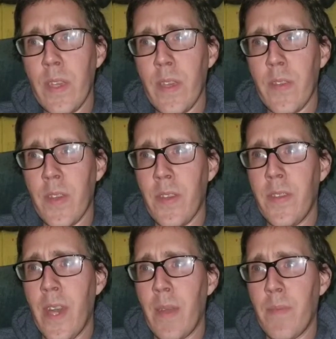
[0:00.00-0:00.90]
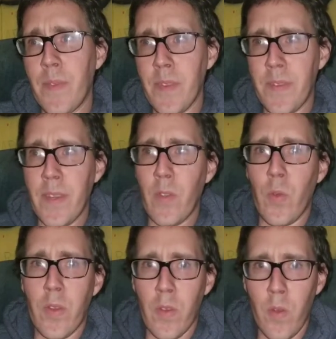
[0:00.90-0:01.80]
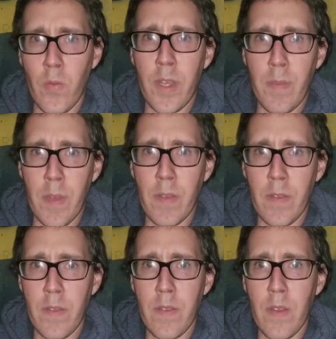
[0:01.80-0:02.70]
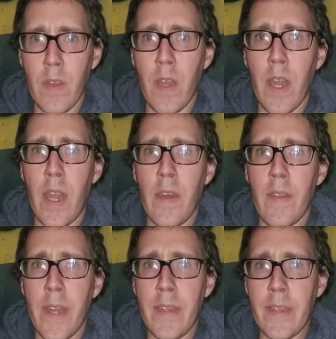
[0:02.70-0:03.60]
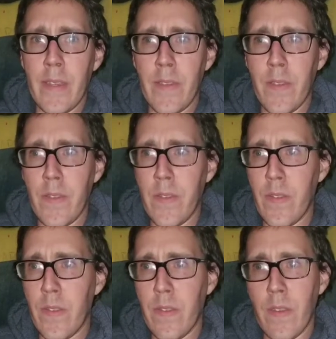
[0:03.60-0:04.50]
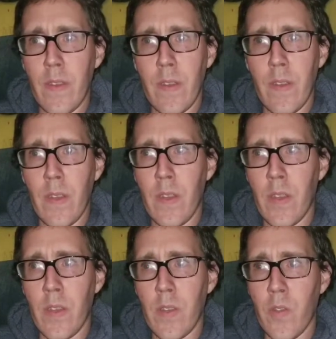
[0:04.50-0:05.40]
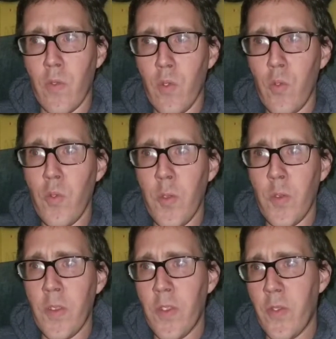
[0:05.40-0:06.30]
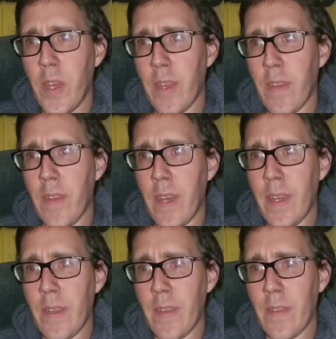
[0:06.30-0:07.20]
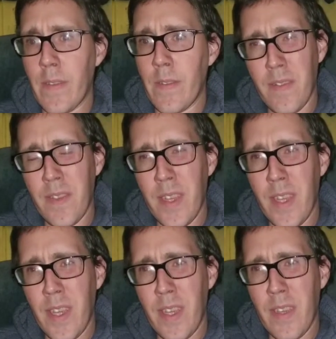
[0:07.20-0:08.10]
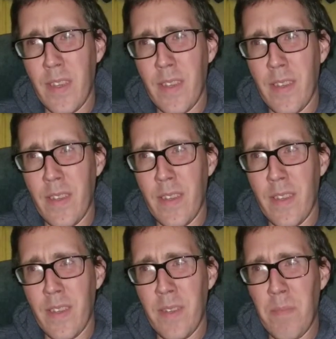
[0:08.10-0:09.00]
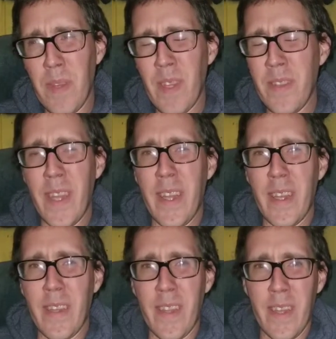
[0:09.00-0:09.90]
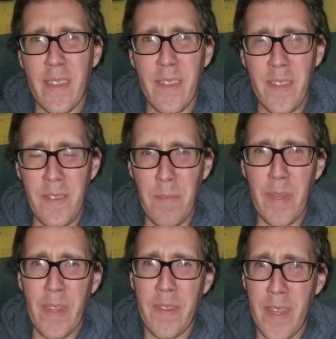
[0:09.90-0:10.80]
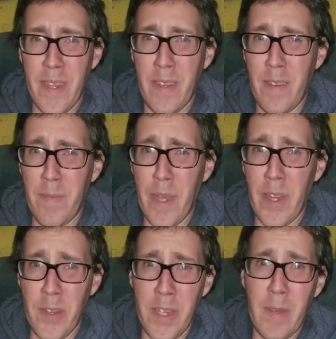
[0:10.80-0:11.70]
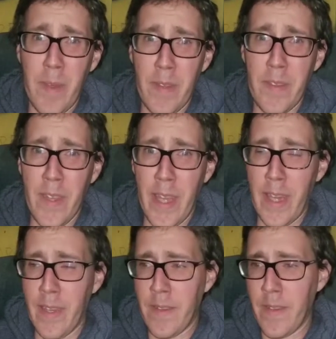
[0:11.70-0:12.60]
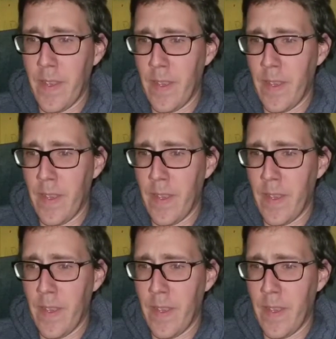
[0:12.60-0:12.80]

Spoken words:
took the time to deal with her own demons, and they just grew to a strength that is debilitating. Like, she's debilitated by her demons, and it's